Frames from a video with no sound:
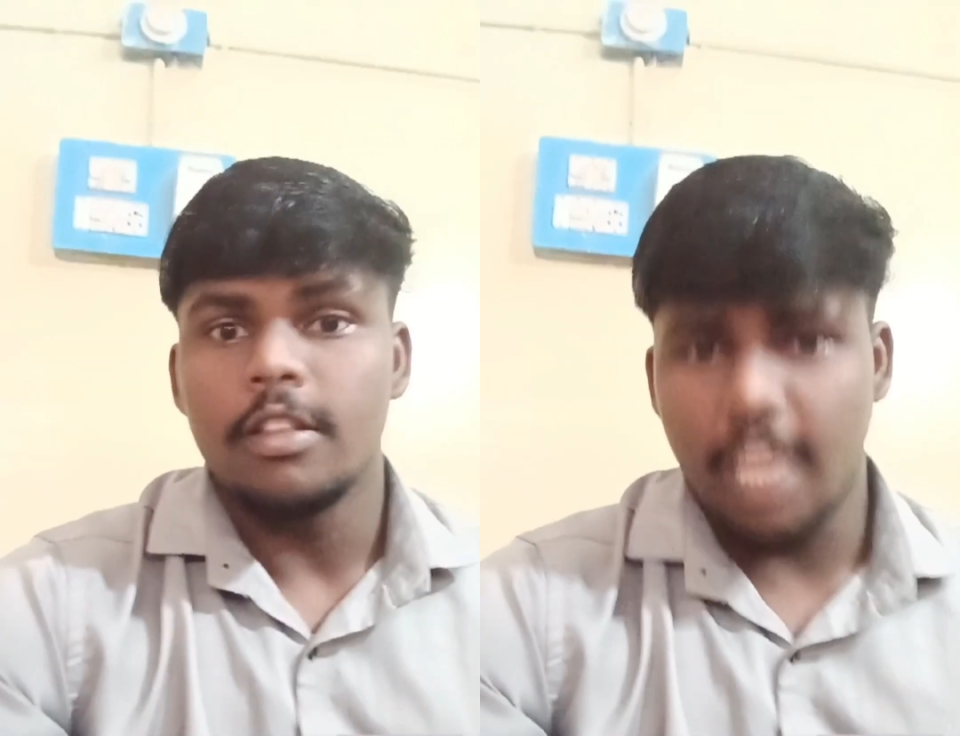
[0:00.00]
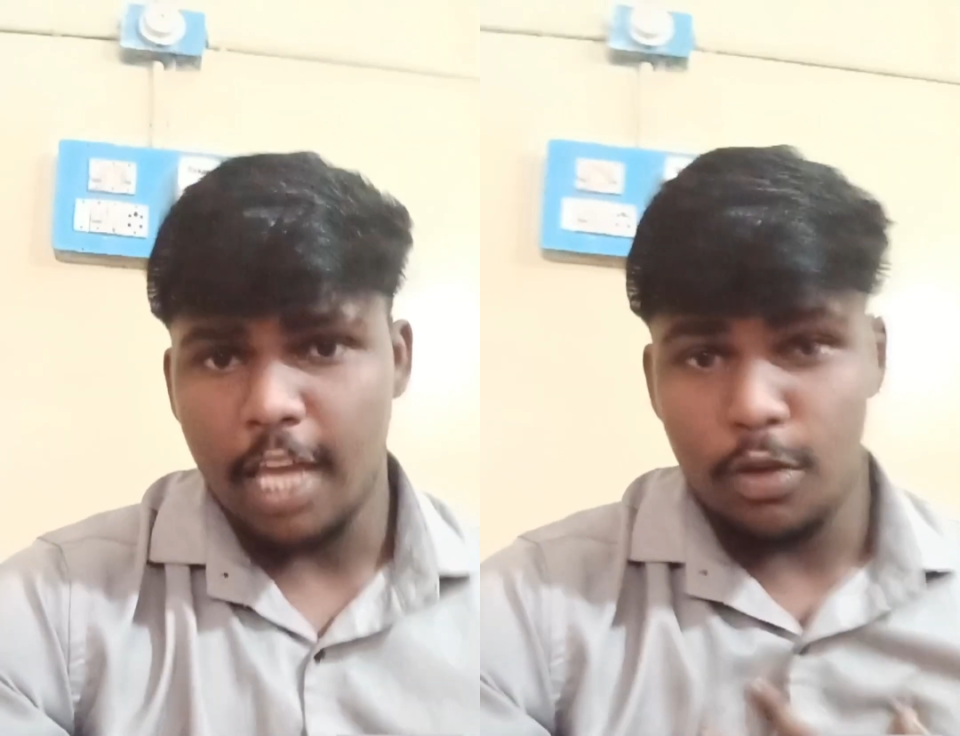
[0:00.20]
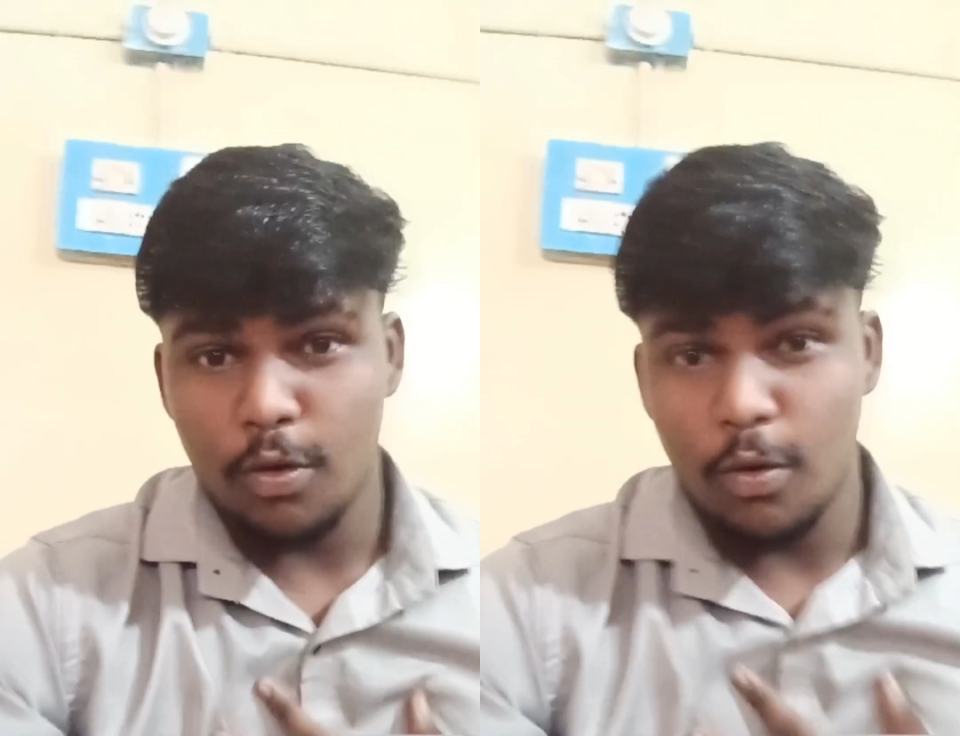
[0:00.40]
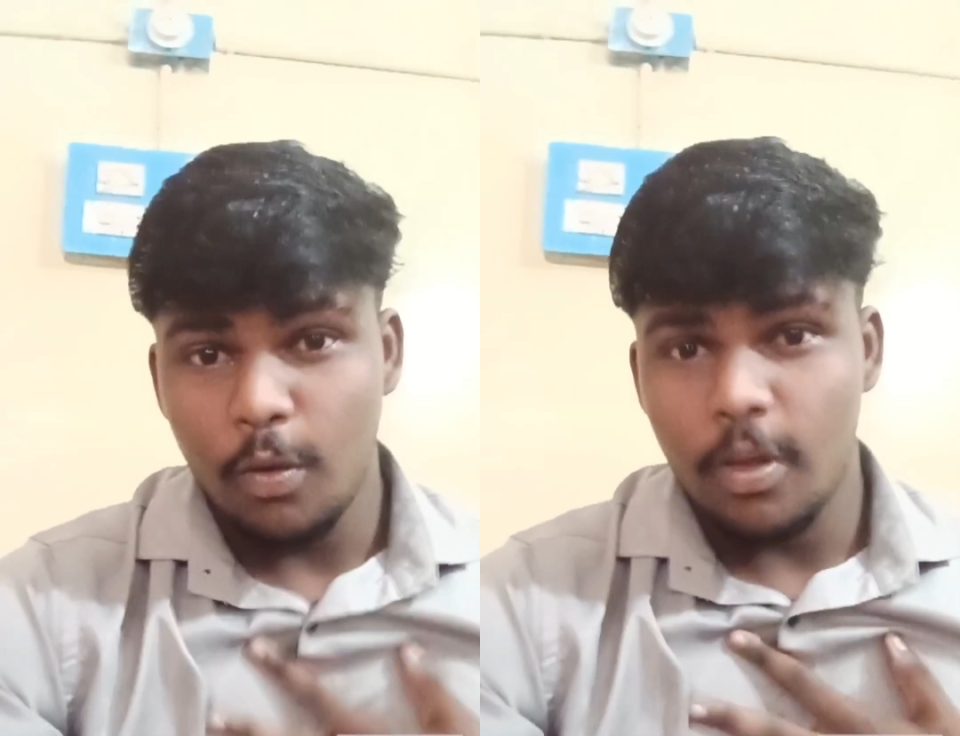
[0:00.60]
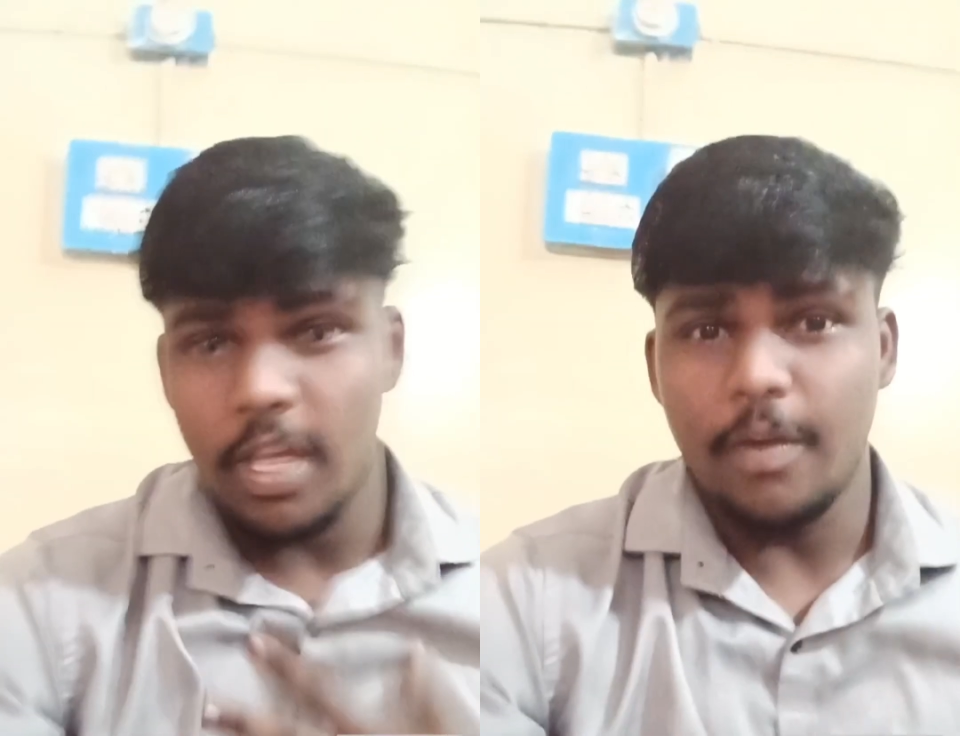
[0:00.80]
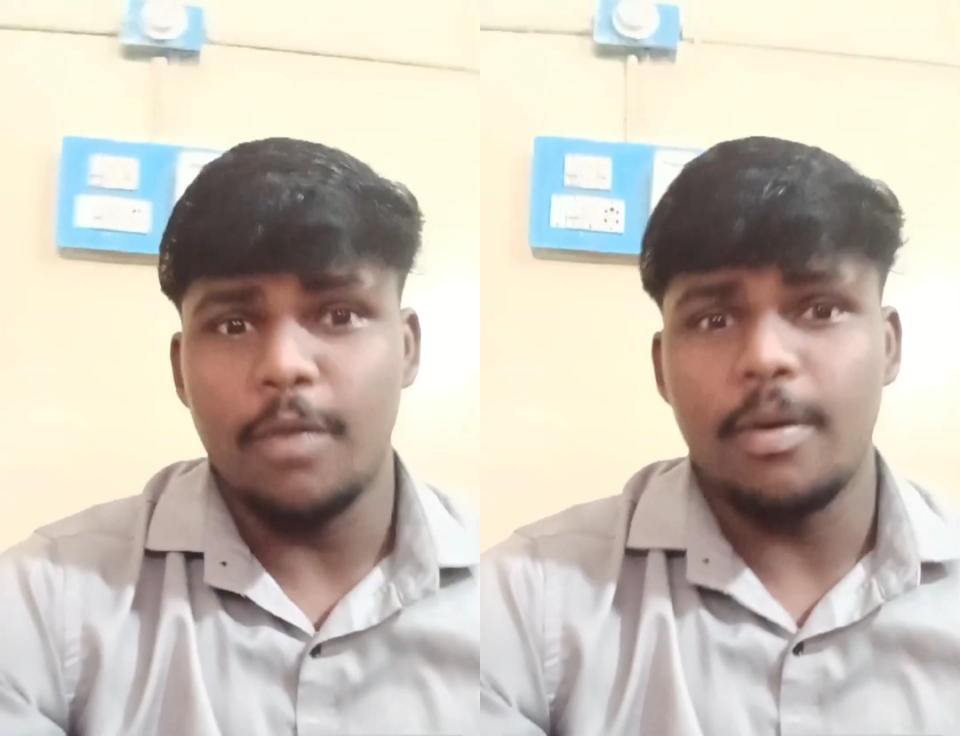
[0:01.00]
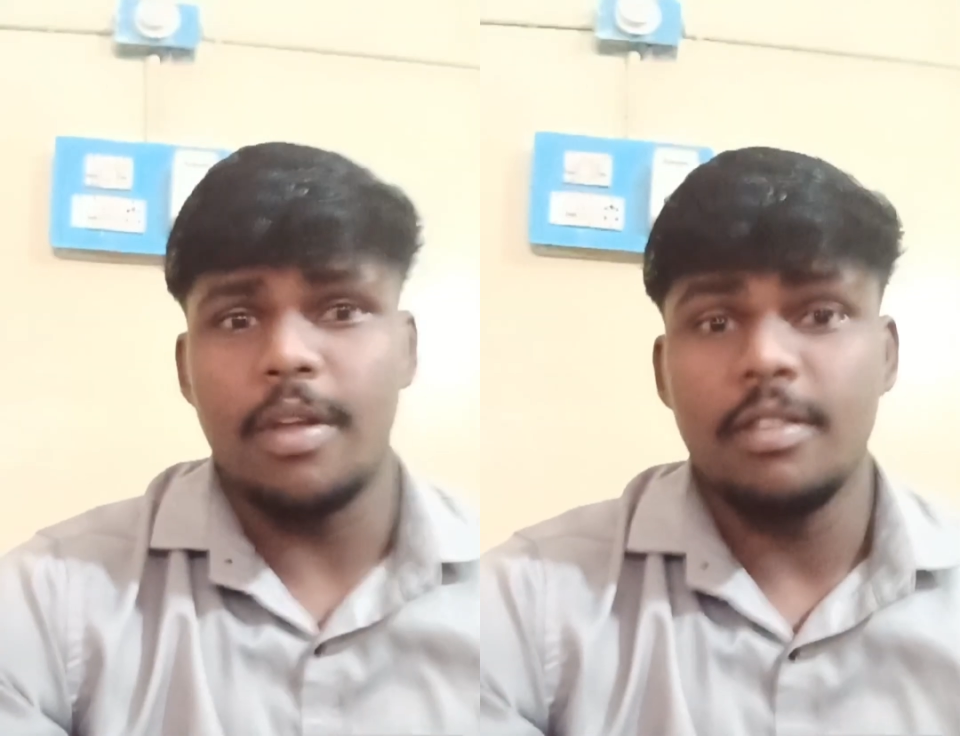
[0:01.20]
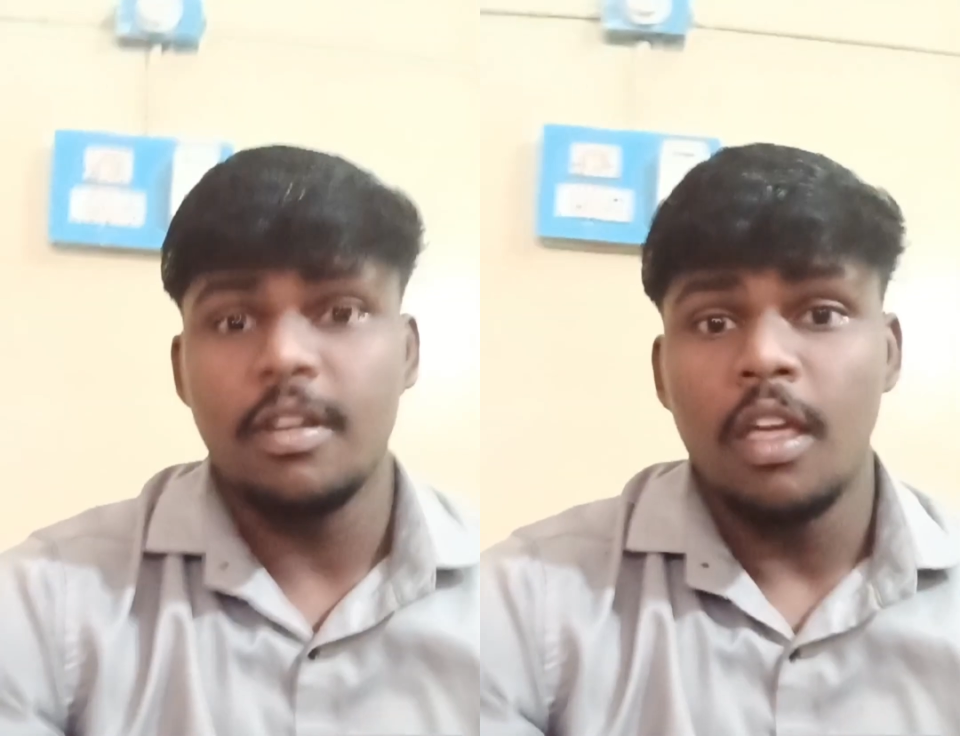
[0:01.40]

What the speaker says: Thank you everyone